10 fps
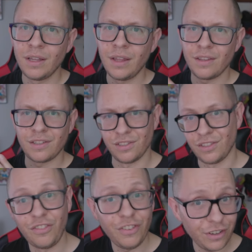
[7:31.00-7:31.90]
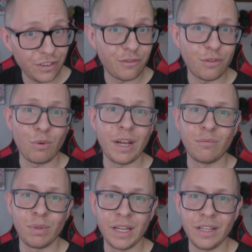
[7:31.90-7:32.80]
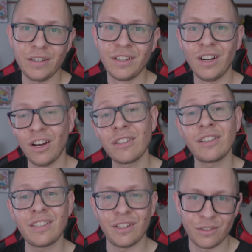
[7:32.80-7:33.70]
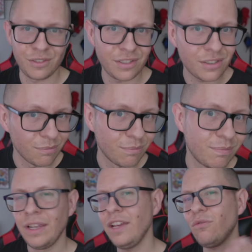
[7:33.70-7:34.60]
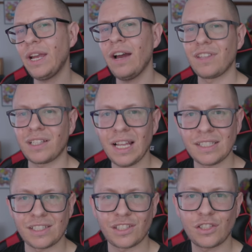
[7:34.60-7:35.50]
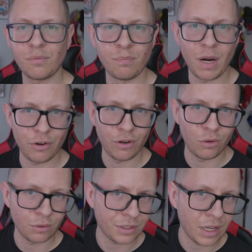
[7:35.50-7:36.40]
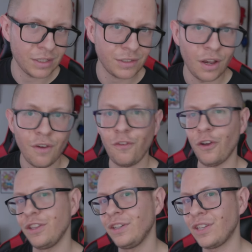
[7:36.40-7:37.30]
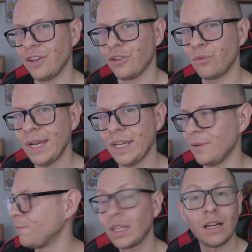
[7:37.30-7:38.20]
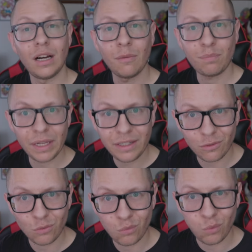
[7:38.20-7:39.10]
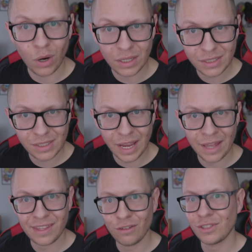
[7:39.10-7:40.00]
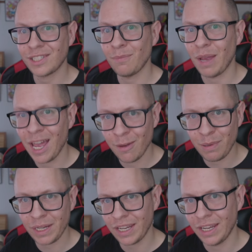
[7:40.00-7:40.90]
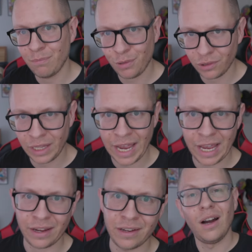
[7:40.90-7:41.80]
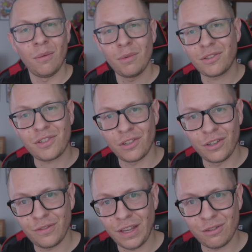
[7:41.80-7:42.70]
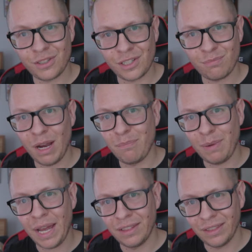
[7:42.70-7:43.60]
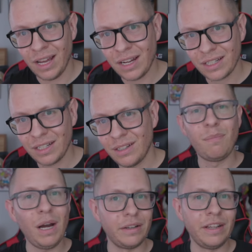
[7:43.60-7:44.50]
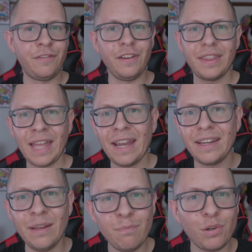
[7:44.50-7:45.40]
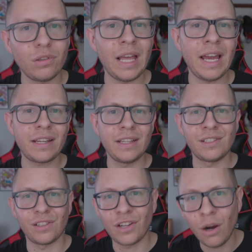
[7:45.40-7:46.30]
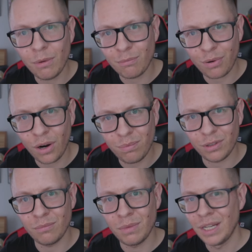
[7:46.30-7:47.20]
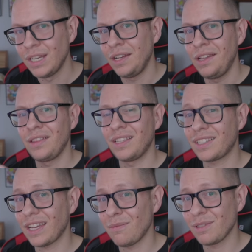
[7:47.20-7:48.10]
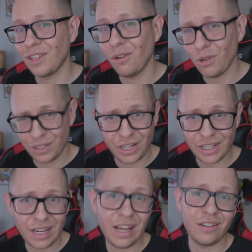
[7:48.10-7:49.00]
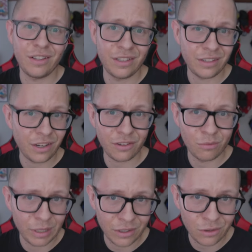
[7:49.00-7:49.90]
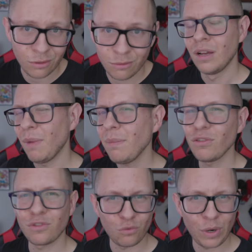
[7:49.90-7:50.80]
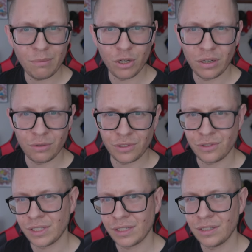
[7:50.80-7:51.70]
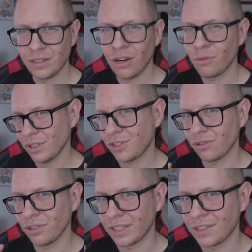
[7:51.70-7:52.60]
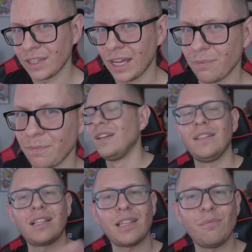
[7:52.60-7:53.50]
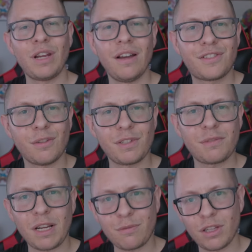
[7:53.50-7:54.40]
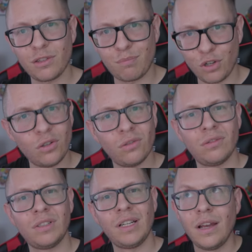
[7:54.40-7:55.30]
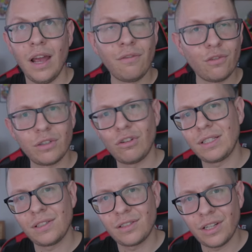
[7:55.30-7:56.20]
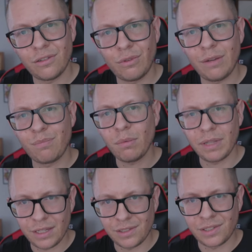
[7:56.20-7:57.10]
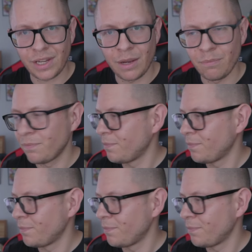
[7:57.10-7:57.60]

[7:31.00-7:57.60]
This is a definitive way to play it on a Nintendo system. Here we have the classic Super Mario All-Stars for the Nintendo Wii. I played it once and there was some epic input lag. I'm not sure if that was just my bad luck, but if that input lag is a common problem, this game is not worth checking out on the Nintendo Wii at all. Maybe it was the Wiimote I was using. I really should look into that. Next up, we have Super Smash Bros. Brawl. Everyone who has a Nintendo Wii probably has this game.